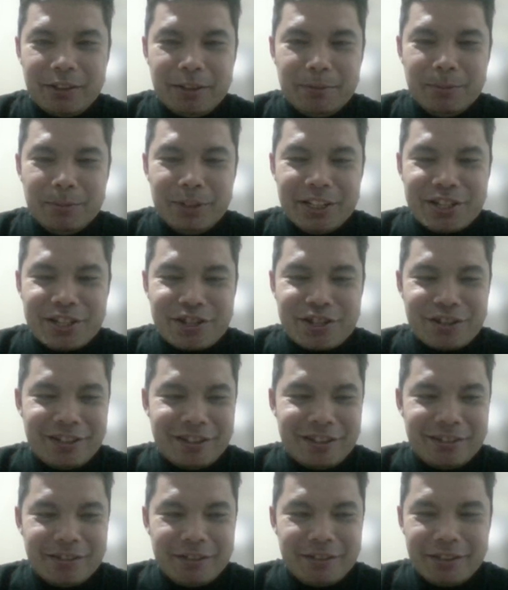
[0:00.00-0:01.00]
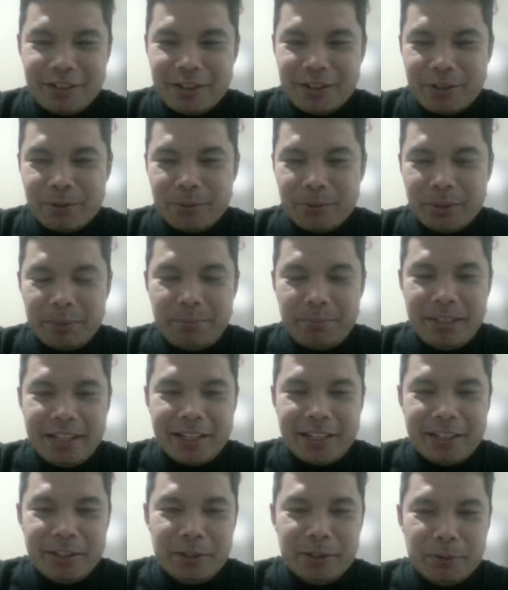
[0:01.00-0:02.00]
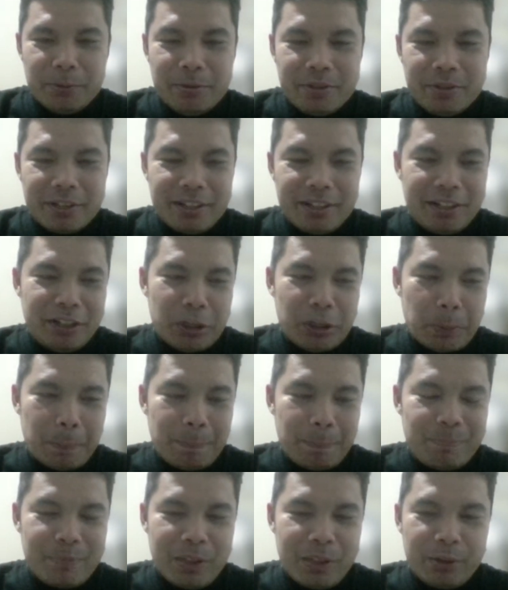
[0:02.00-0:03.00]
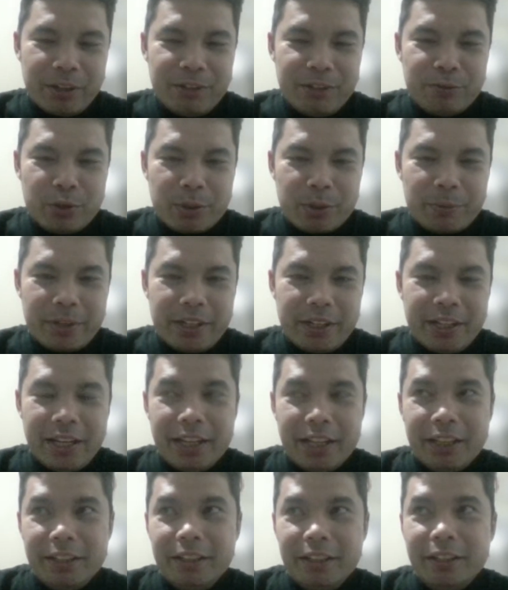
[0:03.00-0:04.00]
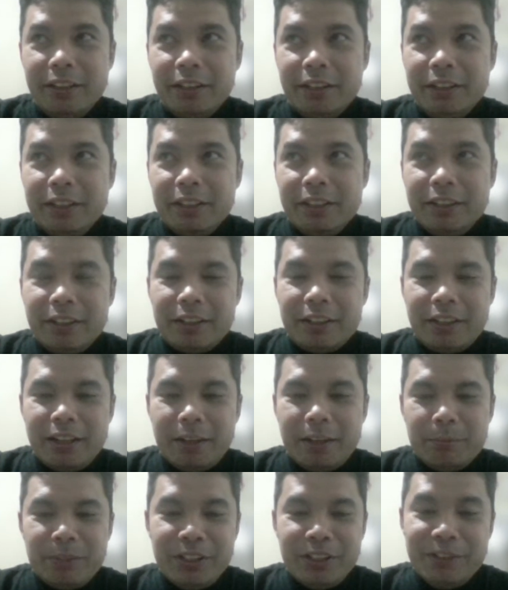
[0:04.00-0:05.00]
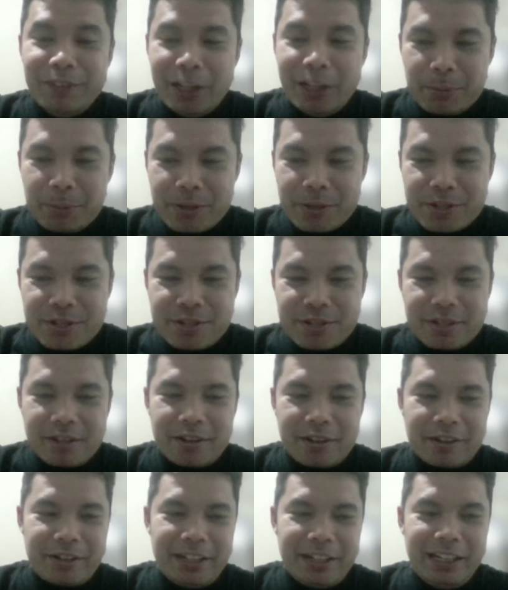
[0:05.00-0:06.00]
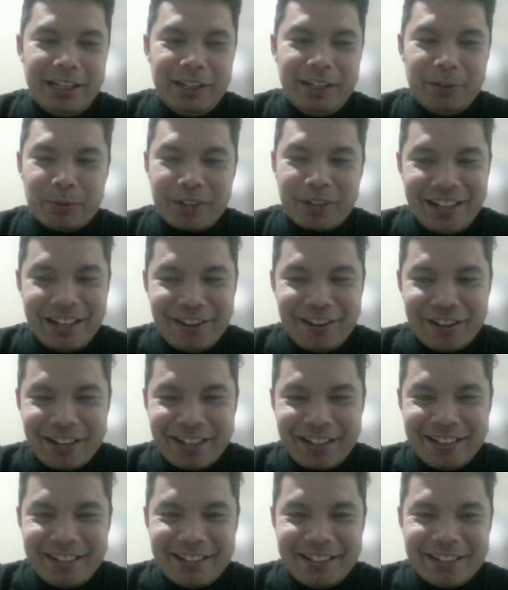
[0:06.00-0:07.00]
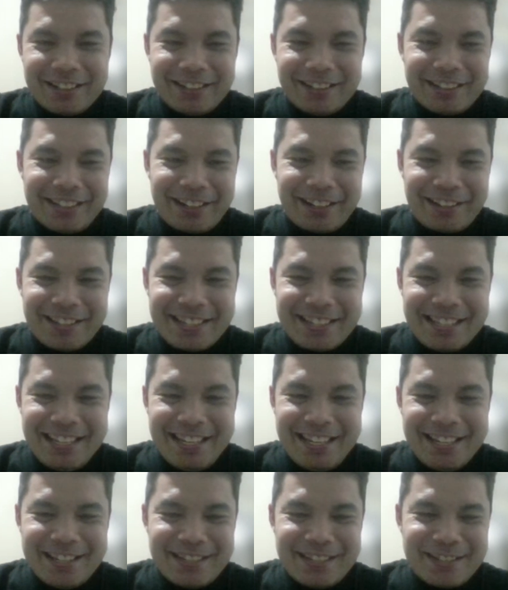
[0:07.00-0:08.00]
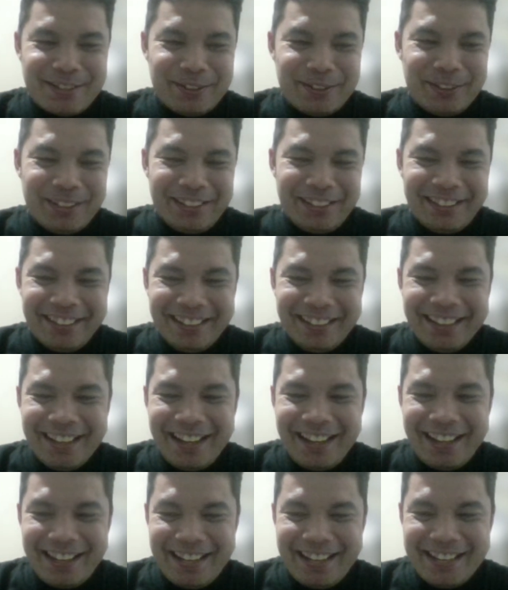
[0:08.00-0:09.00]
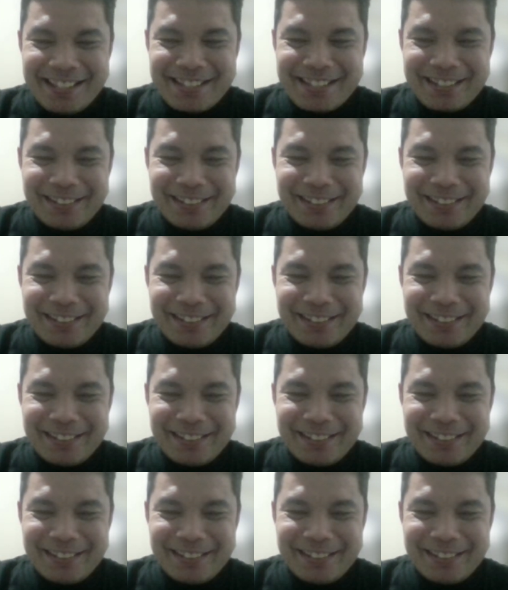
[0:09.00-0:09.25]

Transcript: bullish on what we can do. Looking forward, and the developers are really working hard tirelessly. So I guess